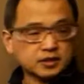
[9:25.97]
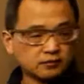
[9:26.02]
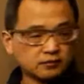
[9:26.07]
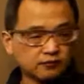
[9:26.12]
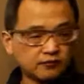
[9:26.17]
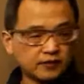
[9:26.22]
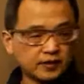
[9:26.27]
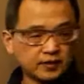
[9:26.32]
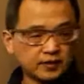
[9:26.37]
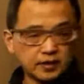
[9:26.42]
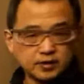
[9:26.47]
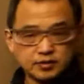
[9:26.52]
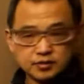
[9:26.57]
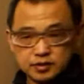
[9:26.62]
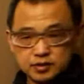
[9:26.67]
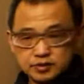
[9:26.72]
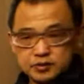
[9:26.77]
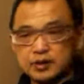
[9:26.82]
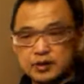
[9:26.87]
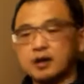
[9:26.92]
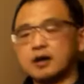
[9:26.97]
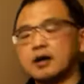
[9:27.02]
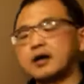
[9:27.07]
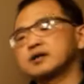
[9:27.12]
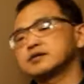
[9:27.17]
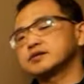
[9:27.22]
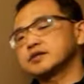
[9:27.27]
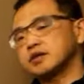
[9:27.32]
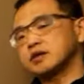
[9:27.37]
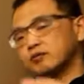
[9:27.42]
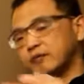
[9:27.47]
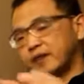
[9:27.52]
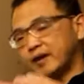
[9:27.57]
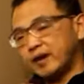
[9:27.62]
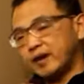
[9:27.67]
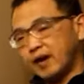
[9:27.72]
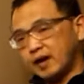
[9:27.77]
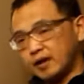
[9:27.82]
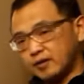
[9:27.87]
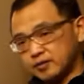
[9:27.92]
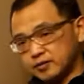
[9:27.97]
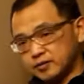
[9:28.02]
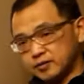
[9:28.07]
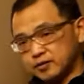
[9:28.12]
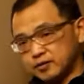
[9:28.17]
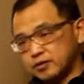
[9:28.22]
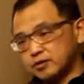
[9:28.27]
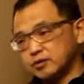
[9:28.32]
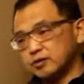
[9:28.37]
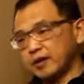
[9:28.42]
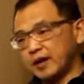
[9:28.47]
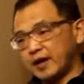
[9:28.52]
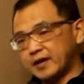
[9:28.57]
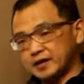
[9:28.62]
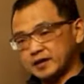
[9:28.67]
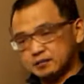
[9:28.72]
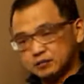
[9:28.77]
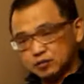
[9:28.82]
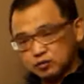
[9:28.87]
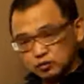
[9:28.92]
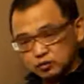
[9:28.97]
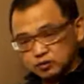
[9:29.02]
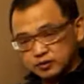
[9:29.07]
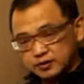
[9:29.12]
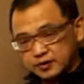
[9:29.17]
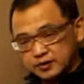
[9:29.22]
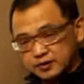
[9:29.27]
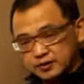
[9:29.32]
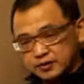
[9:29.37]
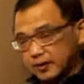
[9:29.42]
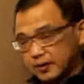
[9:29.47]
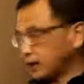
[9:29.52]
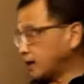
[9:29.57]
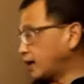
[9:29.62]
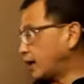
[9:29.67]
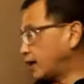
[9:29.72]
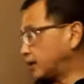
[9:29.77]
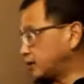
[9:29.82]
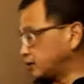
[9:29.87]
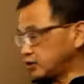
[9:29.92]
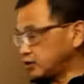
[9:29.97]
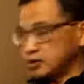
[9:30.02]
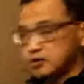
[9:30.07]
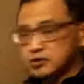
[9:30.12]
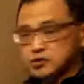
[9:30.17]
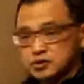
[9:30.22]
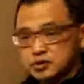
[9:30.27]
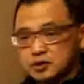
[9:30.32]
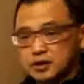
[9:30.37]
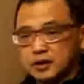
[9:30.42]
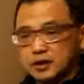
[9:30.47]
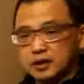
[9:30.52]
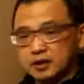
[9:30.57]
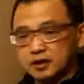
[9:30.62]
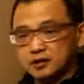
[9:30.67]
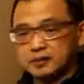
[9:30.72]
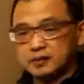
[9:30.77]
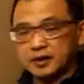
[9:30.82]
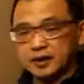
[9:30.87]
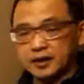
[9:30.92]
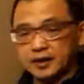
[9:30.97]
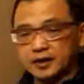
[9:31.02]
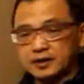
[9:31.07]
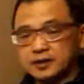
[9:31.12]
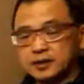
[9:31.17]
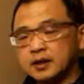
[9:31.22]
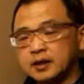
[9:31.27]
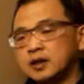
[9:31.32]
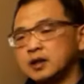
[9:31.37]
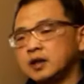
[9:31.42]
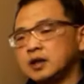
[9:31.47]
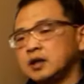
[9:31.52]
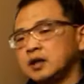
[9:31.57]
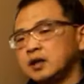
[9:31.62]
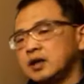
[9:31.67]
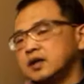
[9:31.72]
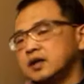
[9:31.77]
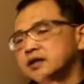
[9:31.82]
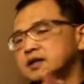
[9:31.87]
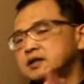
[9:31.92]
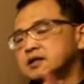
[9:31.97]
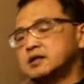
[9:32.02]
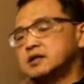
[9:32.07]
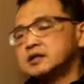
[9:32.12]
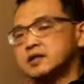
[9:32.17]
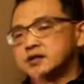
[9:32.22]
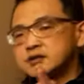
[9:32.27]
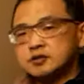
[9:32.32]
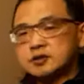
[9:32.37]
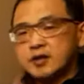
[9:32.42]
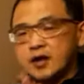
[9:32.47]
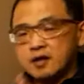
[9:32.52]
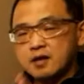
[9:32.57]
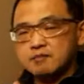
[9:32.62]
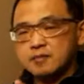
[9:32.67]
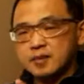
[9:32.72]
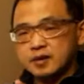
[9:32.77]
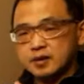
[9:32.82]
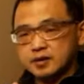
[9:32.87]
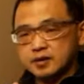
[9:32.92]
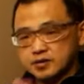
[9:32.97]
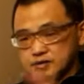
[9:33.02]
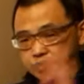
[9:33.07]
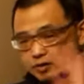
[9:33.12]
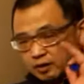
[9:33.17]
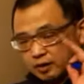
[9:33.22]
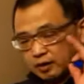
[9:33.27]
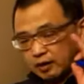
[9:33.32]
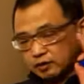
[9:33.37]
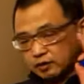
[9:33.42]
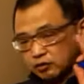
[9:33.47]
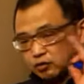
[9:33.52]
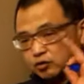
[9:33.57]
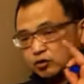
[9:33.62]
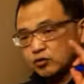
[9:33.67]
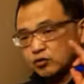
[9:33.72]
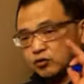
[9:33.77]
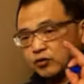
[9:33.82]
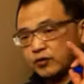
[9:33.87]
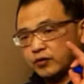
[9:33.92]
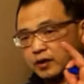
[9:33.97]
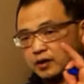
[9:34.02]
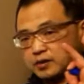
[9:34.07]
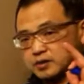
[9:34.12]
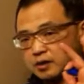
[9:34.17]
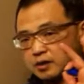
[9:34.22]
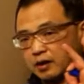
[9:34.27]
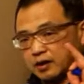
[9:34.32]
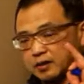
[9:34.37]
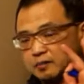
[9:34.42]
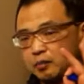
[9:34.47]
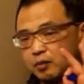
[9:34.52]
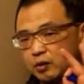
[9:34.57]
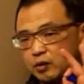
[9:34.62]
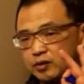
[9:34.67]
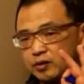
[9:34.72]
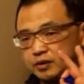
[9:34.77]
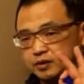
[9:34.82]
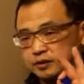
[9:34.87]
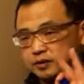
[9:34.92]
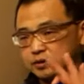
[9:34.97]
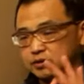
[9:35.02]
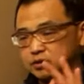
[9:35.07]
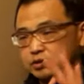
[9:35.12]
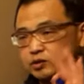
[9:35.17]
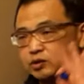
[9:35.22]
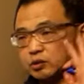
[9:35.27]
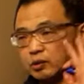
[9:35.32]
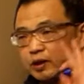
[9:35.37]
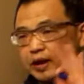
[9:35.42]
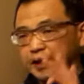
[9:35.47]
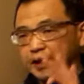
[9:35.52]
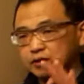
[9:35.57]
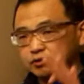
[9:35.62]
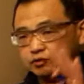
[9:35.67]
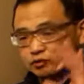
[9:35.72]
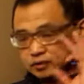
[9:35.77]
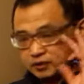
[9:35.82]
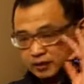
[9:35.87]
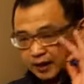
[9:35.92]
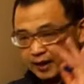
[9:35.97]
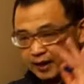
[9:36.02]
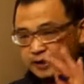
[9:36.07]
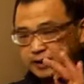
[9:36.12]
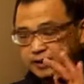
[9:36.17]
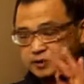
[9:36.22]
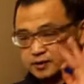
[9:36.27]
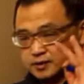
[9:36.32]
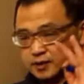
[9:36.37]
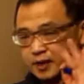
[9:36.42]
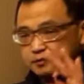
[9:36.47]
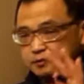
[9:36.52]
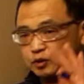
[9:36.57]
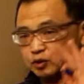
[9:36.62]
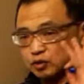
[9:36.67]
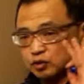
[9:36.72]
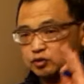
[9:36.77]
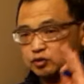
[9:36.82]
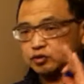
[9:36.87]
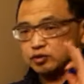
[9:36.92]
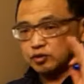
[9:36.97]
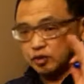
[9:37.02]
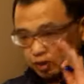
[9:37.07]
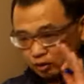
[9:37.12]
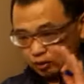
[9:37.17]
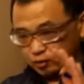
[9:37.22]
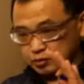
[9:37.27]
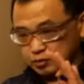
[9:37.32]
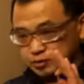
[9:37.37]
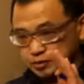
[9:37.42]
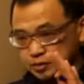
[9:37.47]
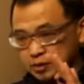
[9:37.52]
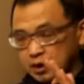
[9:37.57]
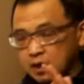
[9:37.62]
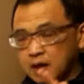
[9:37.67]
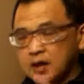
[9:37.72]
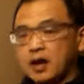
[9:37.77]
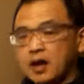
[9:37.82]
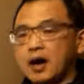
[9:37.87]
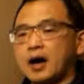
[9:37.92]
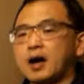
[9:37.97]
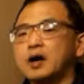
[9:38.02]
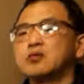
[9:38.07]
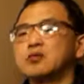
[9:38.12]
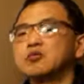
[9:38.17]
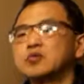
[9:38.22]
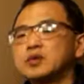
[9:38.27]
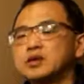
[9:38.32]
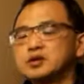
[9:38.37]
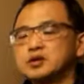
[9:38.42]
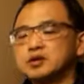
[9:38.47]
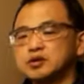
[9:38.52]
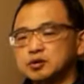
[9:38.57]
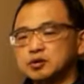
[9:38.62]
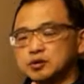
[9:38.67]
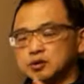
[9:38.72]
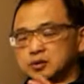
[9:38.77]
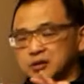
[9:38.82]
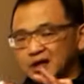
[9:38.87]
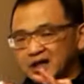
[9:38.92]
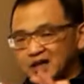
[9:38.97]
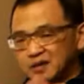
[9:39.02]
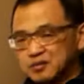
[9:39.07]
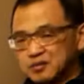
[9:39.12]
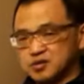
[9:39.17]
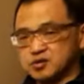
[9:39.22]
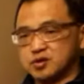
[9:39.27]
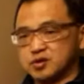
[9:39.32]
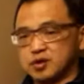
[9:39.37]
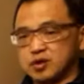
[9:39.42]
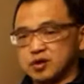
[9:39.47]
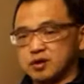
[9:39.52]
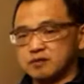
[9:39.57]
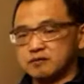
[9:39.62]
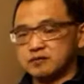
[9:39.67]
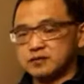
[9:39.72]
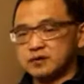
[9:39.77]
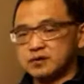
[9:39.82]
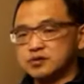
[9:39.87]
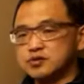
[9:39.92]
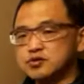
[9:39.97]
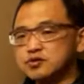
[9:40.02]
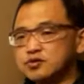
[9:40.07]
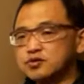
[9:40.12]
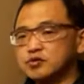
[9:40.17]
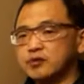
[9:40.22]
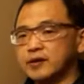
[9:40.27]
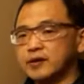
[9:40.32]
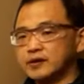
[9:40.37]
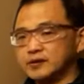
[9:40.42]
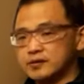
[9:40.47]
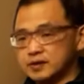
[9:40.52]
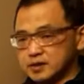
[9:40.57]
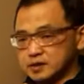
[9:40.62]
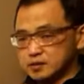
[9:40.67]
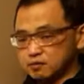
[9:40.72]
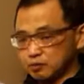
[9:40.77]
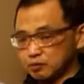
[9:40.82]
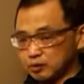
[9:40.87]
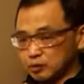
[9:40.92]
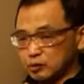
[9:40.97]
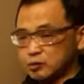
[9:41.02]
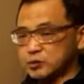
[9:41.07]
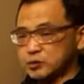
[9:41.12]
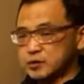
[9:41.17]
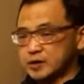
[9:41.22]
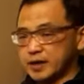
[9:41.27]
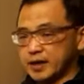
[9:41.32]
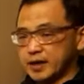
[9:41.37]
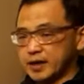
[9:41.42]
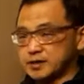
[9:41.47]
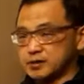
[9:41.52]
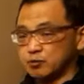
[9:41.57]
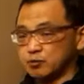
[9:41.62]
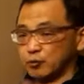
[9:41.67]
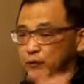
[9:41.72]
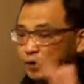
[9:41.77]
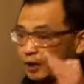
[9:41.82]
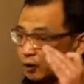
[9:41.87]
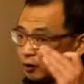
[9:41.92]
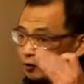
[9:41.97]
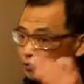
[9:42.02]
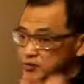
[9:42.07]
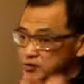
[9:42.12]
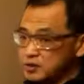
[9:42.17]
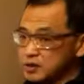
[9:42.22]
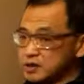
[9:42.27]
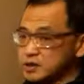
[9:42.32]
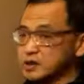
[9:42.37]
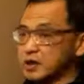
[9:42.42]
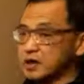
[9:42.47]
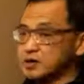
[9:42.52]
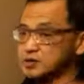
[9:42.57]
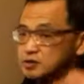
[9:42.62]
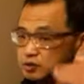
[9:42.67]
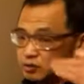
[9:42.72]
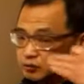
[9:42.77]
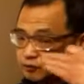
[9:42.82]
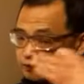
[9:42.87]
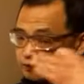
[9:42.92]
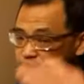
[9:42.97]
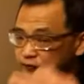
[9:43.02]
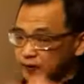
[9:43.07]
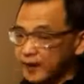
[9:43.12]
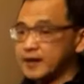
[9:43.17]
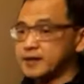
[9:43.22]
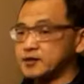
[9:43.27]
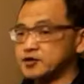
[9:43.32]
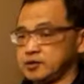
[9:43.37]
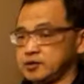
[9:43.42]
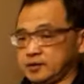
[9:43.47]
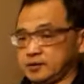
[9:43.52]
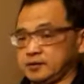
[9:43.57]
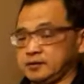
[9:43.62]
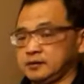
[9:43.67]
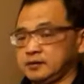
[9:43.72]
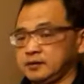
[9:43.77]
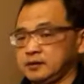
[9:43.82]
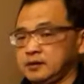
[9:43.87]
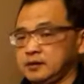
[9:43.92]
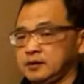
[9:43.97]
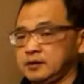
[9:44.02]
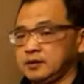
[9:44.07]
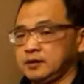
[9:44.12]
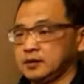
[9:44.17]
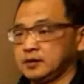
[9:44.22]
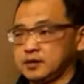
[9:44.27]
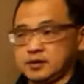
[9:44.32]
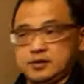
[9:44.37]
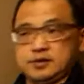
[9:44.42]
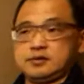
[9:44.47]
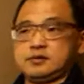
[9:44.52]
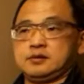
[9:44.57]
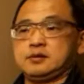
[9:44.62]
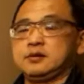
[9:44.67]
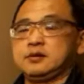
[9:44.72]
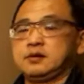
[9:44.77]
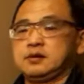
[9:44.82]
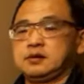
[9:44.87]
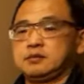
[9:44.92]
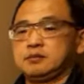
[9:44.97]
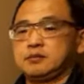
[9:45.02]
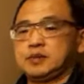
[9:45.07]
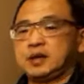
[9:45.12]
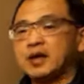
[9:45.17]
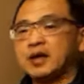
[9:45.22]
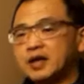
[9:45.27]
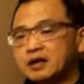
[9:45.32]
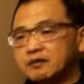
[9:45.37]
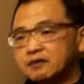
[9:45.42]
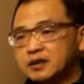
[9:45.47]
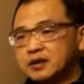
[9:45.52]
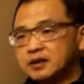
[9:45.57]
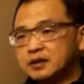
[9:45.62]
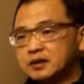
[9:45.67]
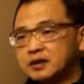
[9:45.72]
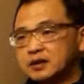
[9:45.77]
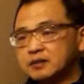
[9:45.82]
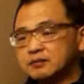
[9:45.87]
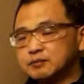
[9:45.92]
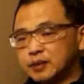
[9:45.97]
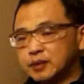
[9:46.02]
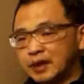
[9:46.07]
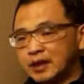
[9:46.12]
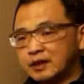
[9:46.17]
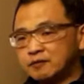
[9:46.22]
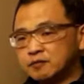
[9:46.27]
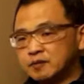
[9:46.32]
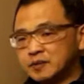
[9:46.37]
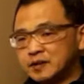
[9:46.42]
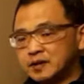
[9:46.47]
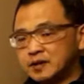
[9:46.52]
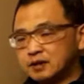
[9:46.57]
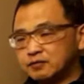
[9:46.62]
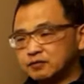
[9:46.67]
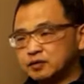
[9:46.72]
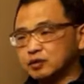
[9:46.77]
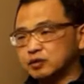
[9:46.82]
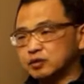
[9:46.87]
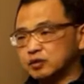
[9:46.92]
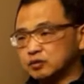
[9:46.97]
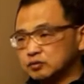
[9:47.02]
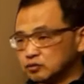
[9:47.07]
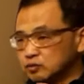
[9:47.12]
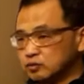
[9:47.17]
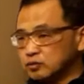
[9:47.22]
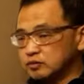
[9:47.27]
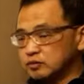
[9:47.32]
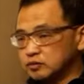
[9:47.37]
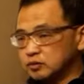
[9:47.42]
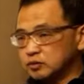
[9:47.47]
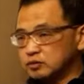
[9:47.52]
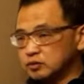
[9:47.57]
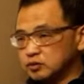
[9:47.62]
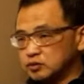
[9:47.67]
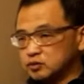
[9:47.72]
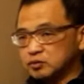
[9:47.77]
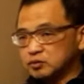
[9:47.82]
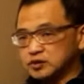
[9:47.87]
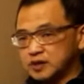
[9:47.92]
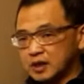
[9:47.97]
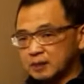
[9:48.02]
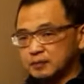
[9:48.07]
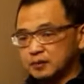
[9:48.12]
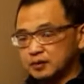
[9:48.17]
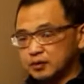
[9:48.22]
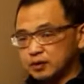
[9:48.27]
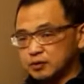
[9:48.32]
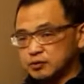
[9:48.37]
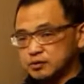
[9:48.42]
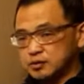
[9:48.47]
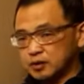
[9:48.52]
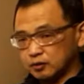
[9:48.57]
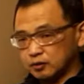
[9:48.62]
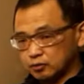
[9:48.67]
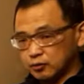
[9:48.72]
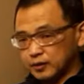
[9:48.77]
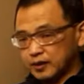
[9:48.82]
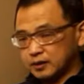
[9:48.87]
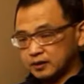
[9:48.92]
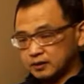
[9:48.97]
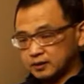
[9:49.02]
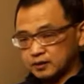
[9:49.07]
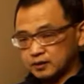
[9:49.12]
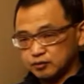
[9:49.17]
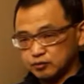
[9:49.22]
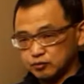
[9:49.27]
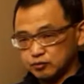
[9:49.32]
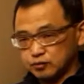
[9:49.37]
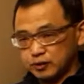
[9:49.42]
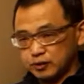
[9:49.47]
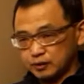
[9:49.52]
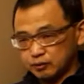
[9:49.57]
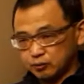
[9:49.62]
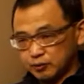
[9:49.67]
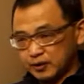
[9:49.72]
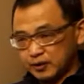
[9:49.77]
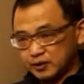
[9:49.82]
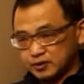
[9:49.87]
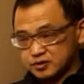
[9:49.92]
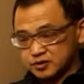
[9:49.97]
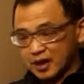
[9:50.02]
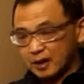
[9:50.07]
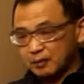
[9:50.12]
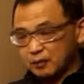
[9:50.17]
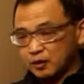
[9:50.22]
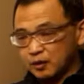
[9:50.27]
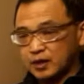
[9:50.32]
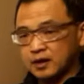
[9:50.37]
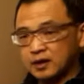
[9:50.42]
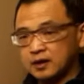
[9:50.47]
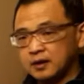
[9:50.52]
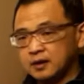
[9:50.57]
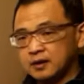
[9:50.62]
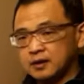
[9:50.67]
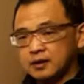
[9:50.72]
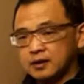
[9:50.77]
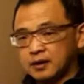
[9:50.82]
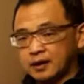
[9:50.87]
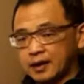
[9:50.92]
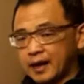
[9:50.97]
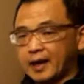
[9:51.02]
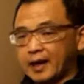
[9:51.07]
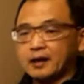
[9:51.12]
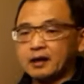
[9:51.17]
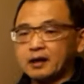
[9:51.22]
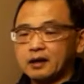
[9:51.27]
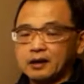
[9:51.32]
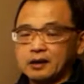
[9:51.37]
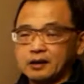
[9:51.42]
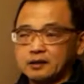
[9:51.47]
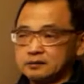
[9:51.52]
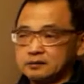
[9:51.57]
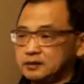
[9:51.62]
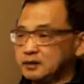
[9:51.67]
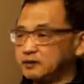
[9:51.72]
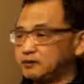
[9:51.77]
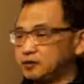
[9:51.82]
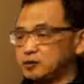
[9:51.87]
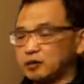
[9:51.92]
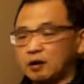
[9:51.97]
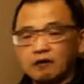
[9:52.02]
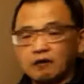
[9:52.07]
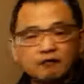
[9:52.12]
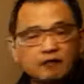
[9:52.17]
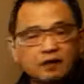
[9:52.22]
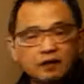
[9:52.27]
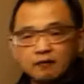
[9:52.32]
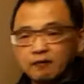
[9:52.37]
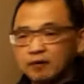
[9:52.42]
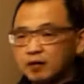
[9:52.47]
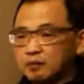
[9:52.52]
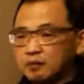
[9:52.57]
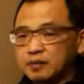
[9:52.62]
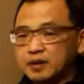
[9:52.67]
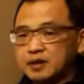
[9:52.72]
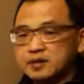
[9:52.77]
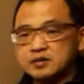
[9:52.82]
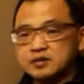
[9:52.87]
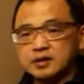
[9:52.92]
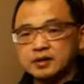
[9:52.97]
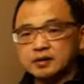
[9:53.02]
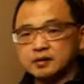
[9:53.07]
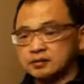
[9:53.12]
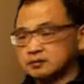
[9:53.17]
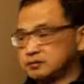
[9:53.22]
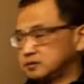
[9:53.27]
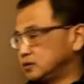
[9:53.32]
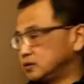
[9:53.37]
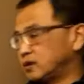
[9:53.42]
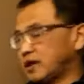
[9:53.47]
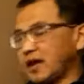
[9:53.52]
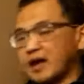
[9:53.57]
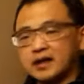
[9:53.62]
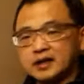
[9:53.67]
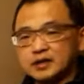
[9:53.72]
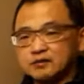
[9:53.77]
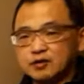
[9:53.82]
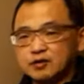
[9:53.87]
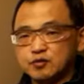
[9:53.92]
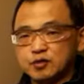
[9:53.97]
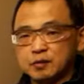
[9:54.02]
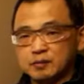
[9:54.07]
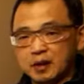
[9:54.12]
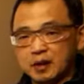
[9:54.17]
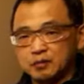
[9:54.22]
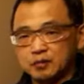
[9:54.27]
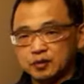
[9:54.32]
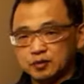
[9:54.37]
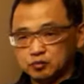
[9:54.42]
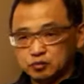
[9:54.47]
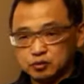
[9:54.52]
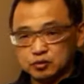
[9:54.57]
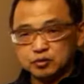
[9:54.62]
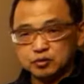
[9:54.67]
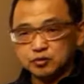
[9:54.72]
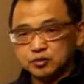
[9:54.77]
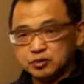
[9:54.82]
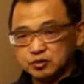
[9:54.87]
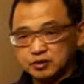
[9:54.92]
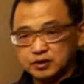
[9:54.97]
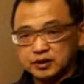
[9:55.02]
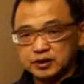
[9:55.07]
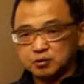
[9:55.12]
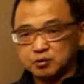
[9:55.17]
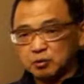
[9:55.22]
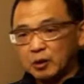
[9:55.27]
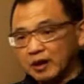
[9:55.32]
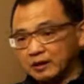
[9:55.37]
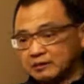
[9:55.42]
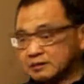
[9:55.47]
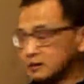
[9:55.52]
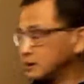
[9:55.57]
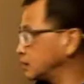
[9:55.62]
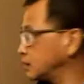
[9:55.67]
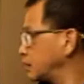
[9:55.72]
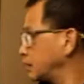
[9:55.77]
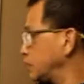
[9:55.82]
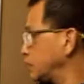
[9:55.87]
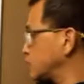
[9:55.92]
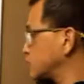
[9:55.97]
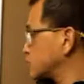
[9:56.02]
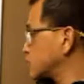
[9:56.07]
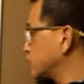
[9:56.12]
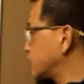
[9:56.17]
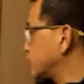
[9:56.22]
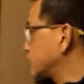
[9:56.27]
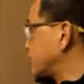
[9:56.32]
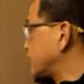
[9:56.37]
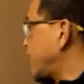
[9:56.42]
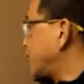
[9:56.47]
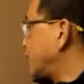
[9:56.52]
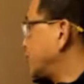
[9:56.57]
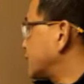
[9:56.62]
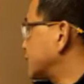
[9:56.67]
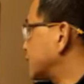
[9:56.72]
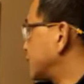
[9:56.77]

is finished. They are on their way out. You let them do their thing and you stay a little late. In this 10 minutes, there are 2 things are important. You like to take some good notes on what you observe during this process while things are still fresh. Because believe me, if you don't do some notes or quick summary, likely if you are very, very busy, you can't even remember who you did what. So that